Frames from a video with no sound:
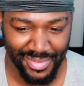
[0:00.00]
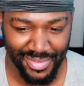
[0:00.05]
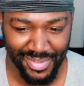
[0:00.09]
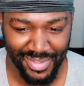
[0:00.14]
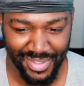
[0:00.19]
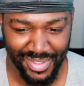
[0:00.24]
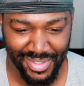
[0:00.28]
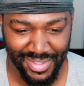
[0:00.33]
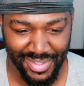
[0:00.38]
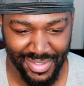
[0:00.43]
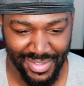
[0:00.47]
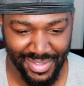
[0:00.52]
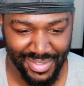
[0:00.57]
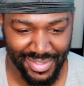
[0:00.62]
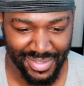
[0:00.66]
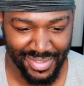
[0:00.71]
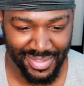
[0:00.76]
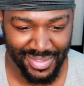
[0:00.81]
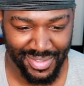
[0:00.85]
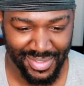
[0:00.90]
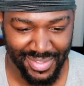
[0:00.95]
from the
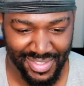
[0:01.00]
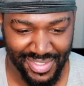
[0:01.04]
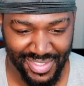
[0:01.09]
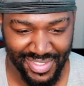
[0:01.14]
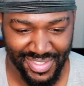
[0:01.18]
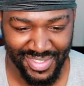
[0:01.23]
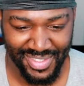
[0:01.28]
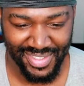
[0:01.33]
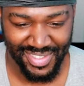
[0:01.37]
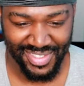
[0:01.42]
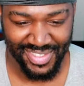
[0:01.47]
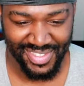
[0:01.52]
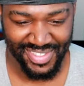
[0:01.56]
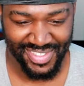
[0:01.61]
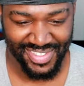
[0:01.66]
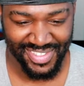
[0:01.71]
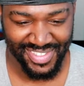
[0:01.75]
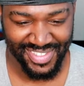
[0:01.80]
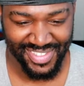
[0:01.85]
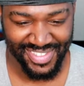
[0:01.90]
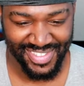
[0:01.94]
village of
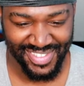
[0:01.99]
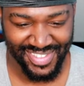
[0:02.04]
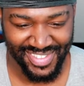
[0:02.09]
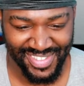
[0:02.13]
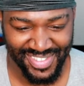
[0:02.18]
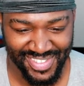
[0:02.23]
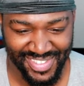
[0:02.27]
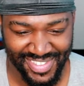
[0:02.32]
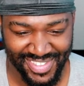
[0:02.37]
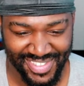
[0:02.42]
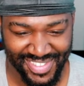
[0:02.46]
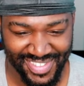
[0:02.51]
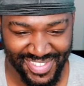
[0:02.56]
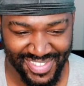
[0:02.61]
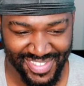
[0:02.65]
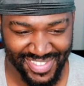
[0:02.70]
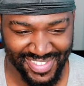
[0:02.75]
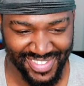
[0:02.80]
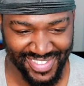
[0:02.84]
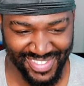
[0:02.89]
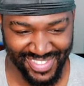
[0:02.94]
water,
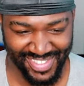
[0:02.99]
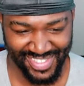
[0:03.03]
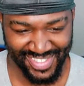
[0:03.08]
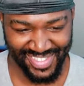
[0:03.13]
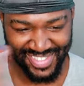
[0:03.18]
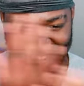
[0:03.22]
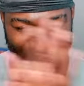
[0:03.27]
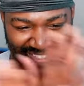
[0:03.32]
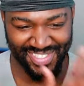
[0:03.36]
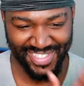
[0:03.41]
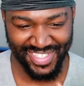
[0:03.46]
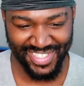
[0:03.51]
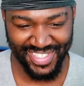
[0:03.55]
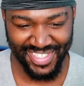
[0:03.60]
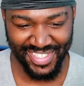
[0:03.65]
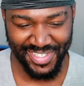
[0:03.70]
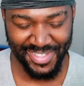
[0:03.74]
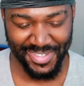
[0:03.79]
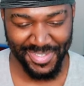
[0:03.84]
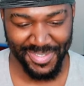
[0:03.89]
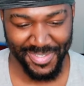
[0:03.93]
Toa
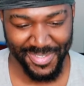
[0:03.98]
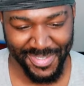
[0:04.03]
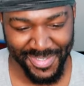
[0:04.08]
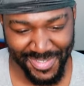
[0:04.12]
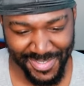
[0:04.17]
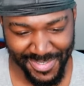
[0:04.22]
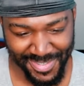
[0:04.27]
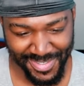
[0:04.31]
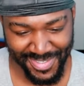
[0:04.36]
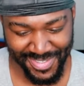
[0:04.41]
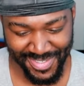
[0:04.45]
Gali. Ooh!